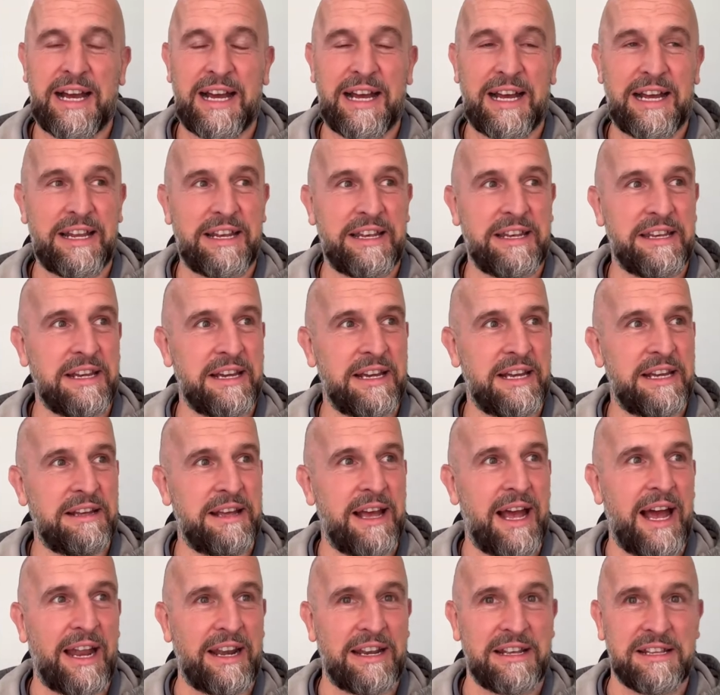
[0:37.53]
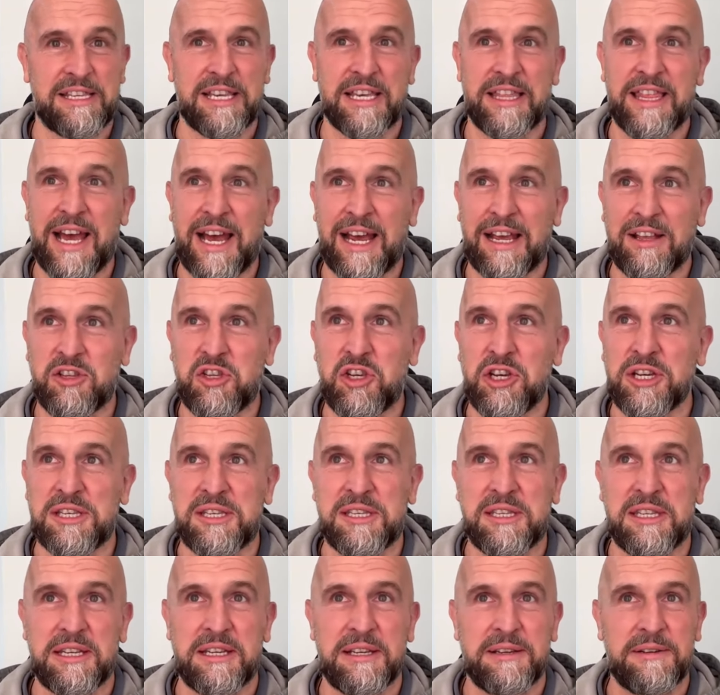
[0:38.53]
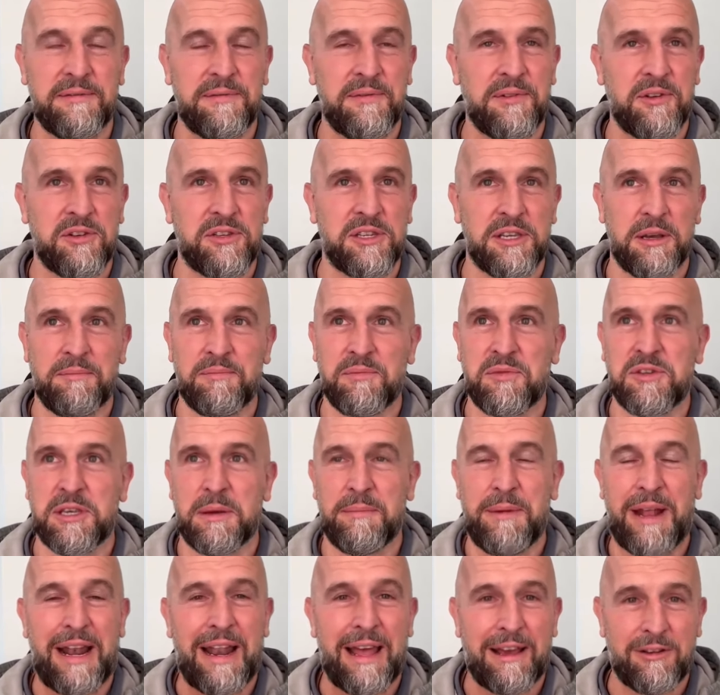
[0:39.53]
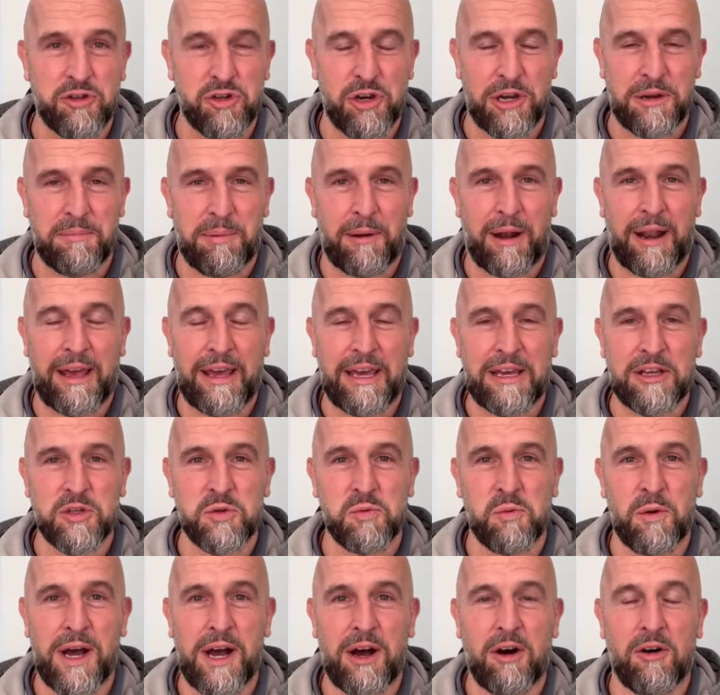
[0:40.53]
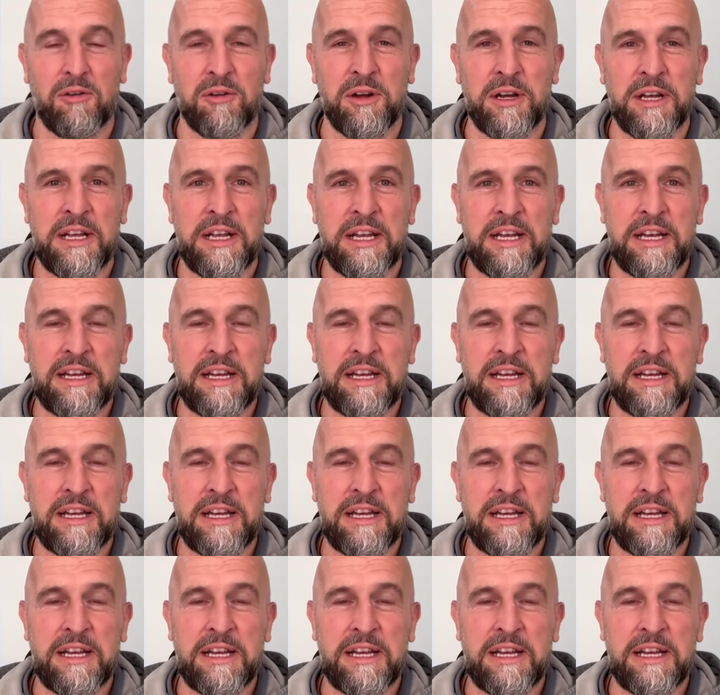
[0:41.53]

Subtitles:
And added to that, just some electric play as well